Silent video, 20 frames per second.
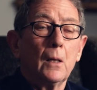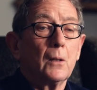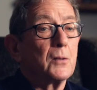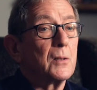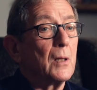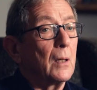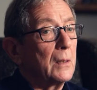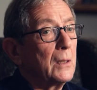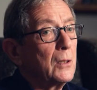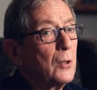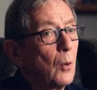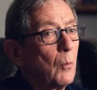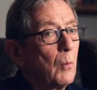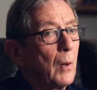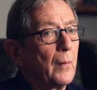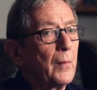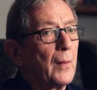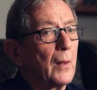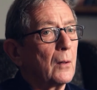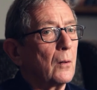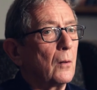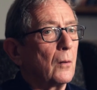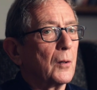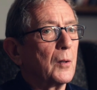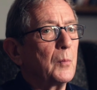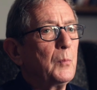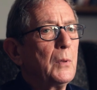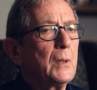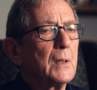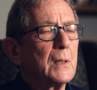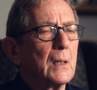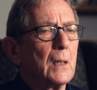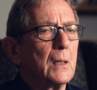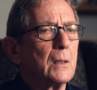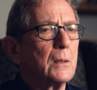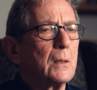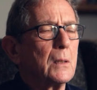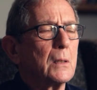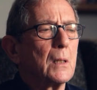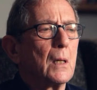certainly not one that got
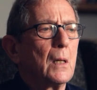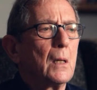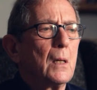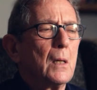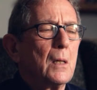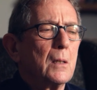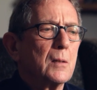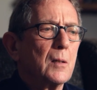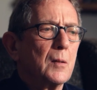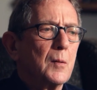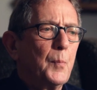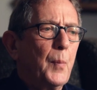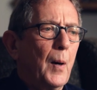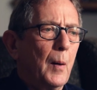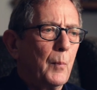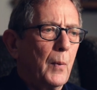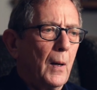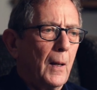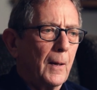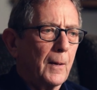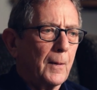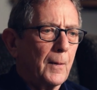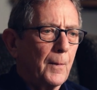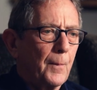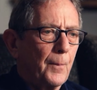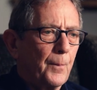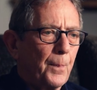communicated to the public.